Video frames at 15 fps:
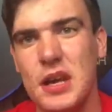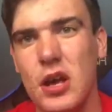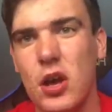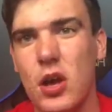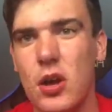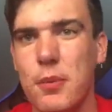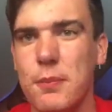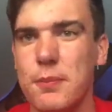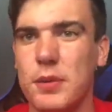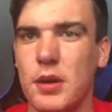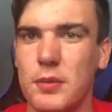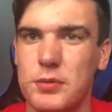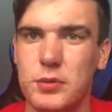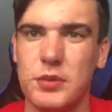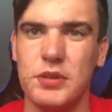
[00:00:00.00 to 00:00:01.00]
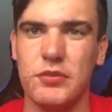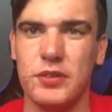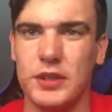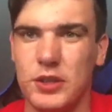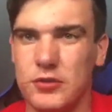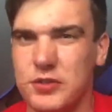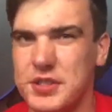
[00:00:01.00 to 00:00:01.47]
like between
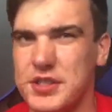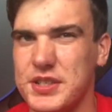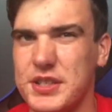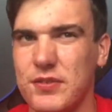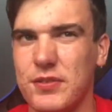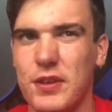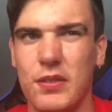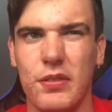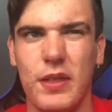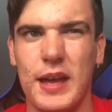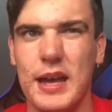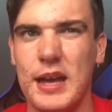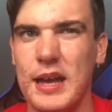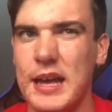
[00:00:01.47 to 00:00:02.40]
different countries and stuff like that.